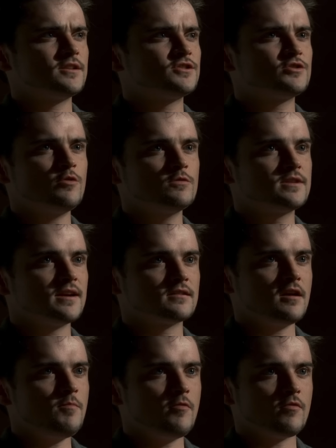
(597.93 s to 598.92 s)
AJ has a
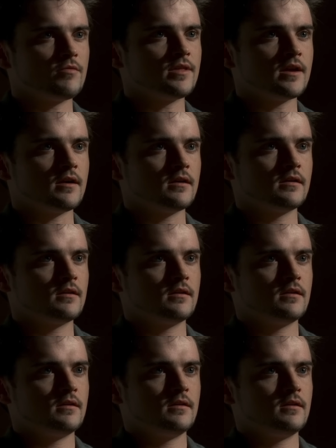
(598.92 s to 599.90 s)
stint in therapy
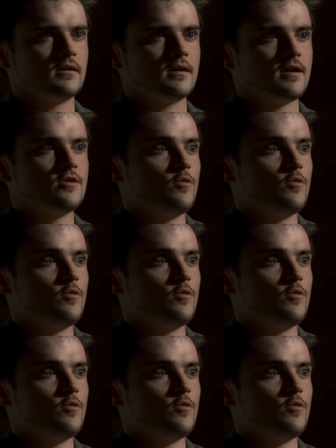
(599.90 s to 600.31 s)
too, but